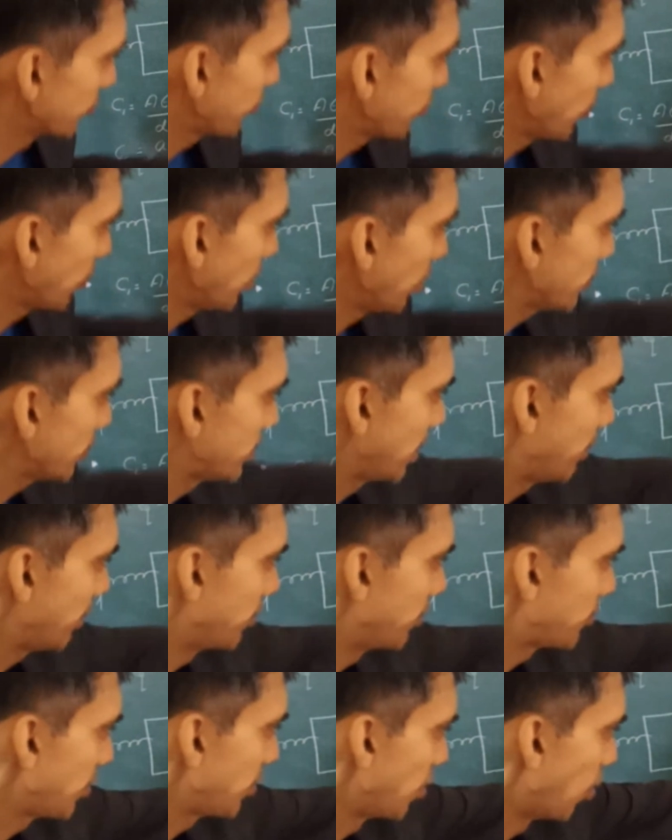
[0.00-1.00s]
Force here
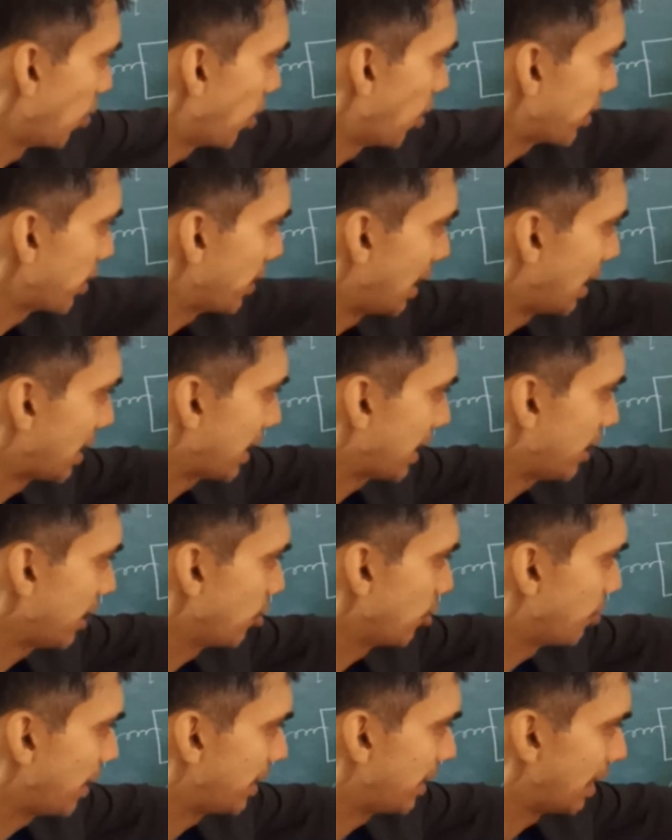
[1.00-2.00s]
which we wrote, delta
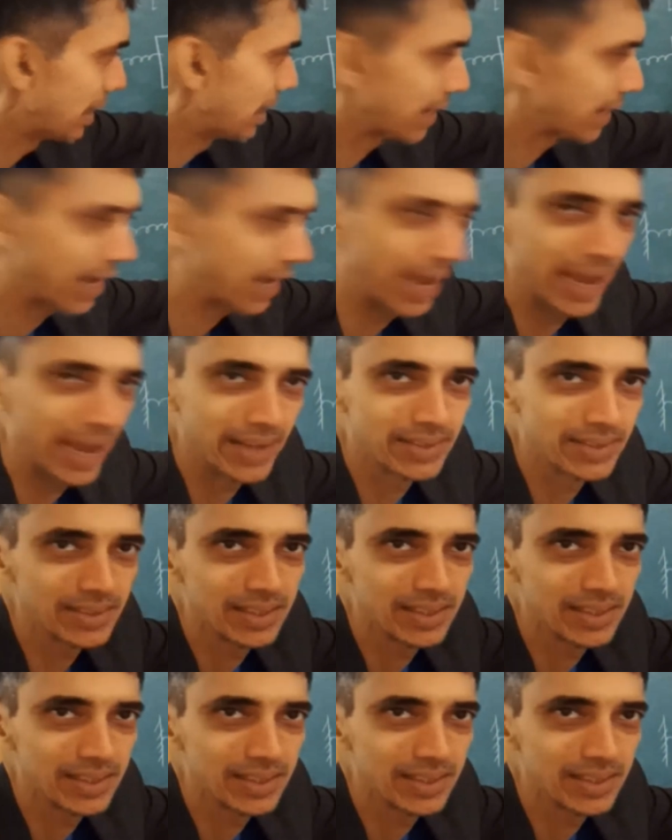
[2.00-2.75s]
U by delta X.